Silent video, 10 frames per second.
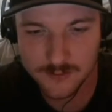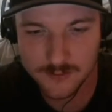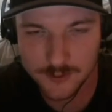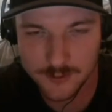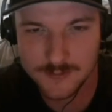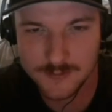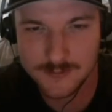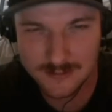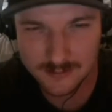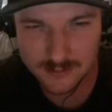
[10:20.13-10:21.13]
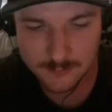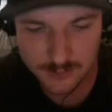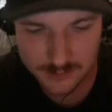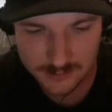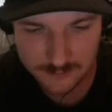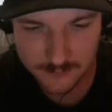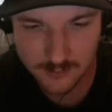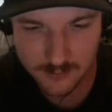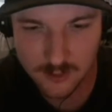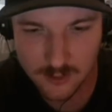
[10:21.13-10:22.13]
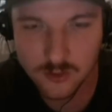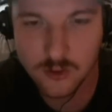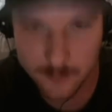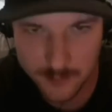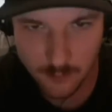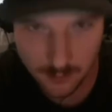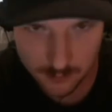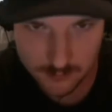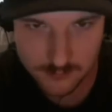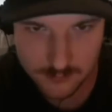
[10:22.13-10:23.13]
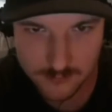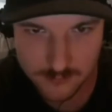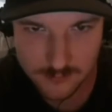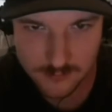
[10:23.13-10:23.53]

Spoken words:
started to sincerely believe could be wrong.